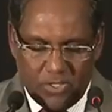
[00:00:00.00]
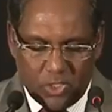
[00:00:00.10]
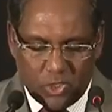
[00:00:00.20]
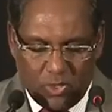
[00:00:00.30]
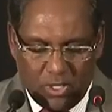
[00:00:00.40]

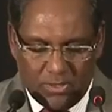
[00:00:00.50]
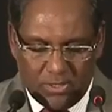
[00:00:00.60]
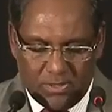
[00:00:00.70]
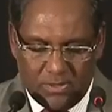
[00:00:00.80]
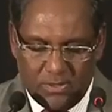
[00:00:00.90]

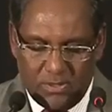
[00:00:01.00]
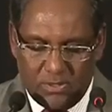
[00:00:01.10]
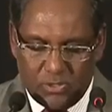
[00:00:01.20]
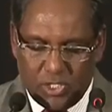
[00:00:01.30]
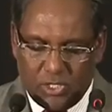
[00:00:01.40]
struggled
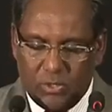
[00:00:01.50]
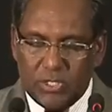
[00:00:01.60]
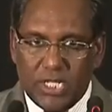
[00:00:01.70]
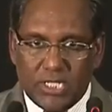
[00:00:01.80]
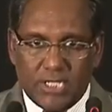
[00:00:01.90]
to secure
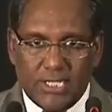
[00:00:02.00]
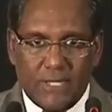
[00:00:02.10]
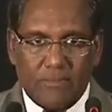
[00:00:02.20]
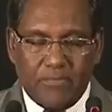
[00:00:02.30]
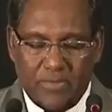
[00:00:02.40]
dignity
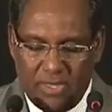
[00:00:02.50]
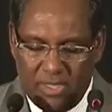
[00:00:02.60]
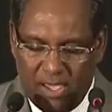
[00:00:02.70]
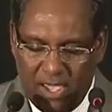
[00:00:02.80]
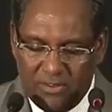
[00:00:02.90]

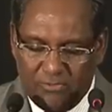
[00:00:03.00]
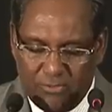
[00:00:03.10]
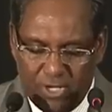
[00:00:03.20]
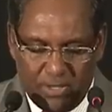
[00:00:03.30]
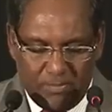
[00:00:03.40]
and
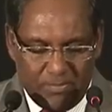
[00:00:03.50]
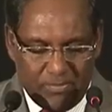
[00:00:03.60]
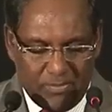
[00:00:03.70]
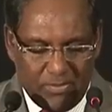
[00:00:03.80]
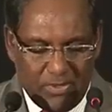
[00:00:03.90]

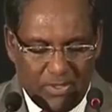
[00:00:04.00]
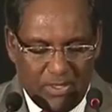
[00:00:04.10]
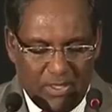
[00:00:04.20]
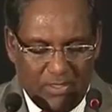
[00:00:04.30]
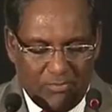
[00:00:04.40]
freedom
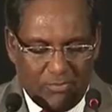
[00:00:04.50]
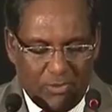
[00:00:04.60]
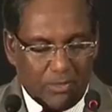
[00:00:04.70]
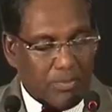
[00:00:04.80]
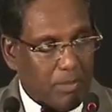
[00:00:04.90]

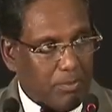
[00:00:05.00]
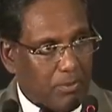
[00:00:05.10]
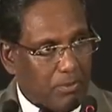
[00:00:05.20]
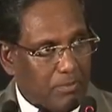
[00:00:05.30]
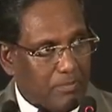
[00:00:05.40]
for the
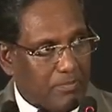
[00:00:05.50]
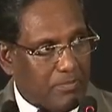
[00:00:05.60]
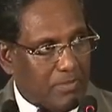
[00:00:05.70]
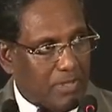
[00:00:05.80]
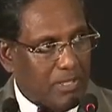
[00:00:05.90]
people
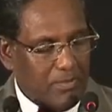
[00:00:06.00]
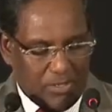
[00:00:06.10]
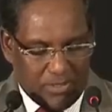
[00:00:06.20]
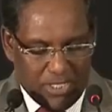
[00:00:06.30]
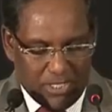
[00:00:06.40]
in
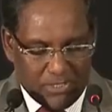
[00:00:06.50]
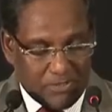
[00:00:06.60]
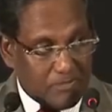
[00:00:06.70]
Bangladesh.